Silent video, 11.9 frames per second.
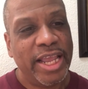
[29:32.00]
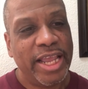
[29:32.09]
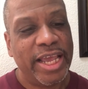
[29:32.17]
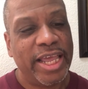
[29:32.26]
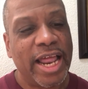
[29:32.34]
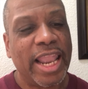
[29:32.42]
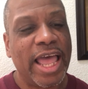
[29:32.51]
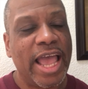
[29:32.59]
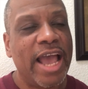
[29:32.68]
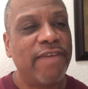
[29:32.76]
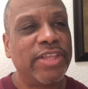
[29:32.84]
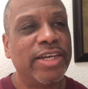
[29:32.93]
And I
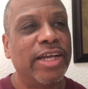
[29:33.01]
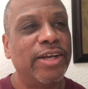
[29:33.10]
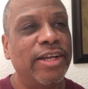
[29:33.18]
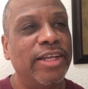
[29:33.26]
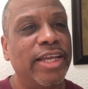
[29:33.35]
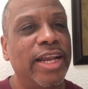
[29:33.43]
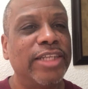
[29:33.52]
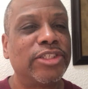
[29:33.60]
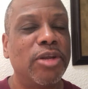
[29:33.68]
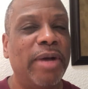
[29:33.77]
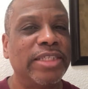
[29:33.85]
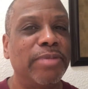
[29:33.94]
laughed and I
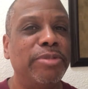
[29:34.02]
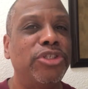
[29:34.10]
told him, I said,